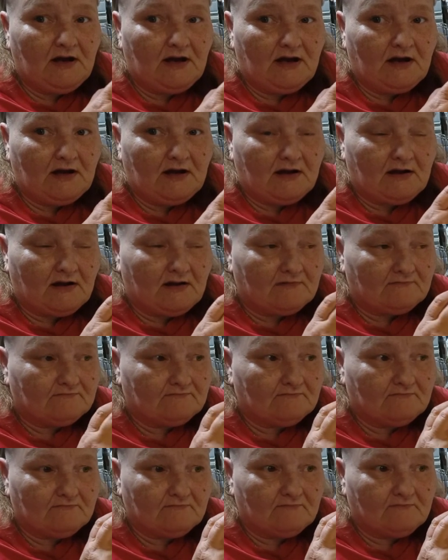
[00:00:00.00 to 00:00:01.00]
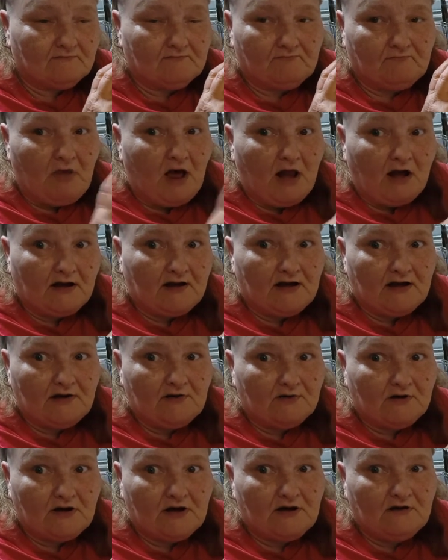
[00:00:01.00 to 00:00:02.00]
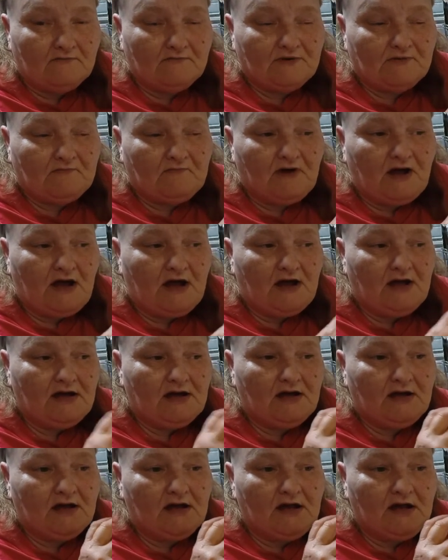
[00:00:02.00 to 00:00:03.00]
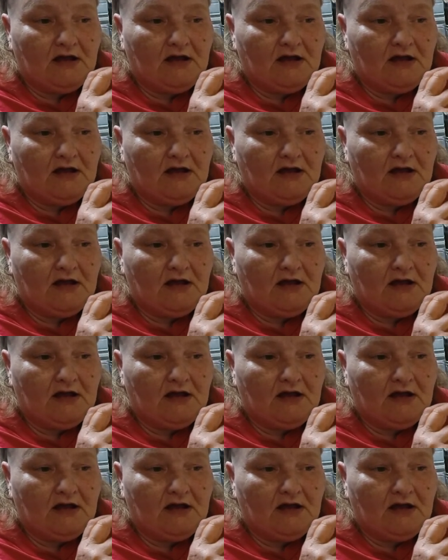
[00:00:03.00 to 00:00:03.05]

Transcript: and a pollinator comes by,